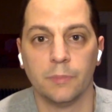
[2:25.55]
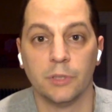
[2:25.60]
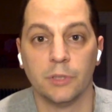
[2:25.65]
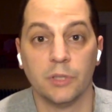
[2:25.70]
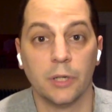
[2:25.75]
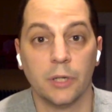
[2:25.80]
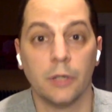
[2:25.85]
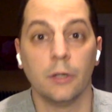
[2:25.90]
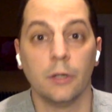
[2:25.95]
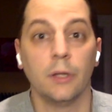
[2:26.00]

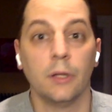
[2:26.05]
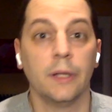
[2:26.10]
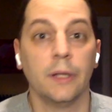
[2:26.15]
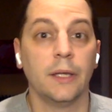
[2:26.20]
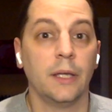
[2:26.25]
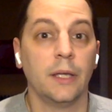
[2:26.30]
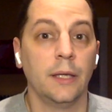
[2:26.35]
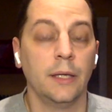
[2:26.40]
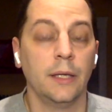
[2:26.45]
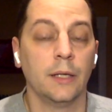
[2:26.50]

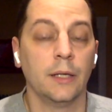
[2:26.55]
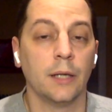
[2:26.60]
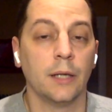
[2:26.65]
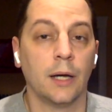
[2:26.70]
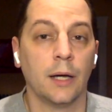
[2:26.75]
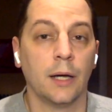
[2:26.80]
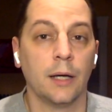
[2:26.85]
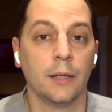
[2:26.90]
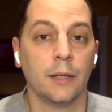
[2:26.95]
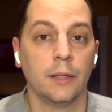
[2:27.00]
particularly keen
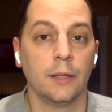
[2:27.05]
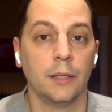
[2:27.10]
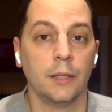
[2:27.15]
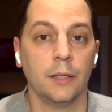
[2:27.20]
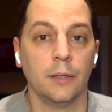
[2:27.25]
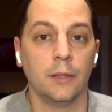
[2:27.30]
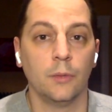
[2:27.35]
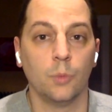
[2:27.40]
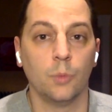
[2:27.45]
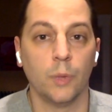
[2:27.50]
on
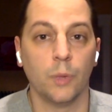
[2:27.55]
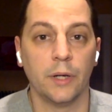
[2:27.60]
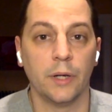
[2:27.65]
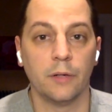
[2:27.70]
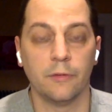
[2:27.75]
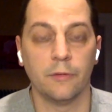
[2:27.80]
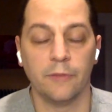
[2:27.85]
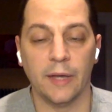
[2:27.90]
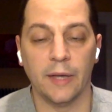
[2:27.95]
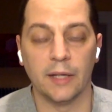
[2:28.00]
the
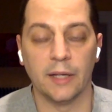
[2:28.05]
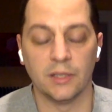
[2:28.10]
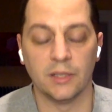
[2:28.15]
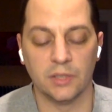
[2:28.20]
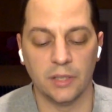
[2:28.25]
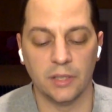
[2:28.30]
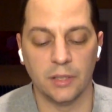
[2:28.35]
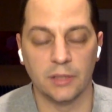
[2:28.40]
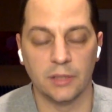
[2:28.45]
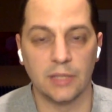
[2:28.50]
weird
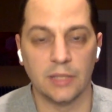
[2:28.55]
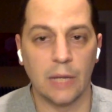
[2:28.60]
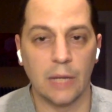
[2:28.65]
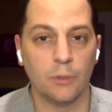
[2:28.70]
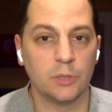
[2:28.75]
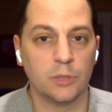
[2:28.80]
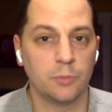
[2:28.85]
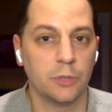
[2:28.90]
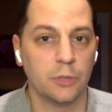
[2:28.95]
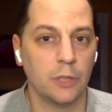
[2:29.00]
fantasy, because
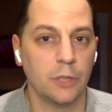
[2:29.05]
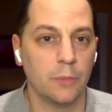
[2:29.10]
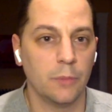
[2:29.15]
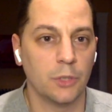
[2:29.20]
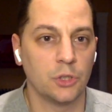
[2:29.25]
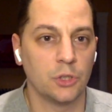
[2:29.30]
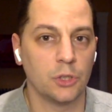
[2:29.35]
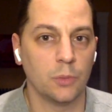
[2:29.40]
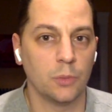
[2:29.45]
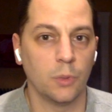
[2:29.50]
that was pretty
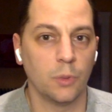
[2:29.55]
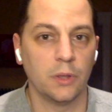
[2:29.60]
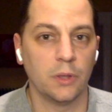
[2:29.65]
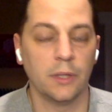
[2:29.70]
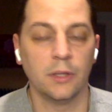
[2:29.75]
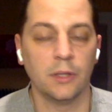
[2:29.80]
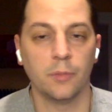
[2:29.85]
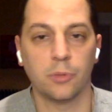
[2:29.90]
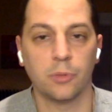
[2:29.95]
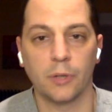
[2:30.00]
much
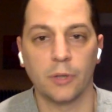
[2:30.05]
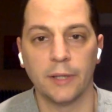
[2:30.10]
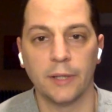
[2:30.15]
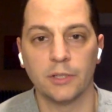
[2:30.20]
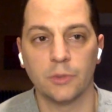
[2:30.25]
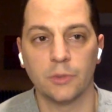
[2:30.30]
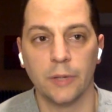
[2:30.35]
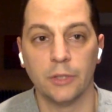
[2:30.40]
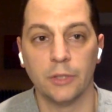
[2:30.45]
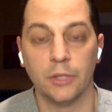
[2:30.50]
within the
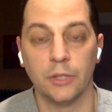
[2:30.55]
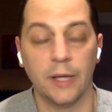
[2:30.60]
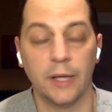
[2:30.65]
price range.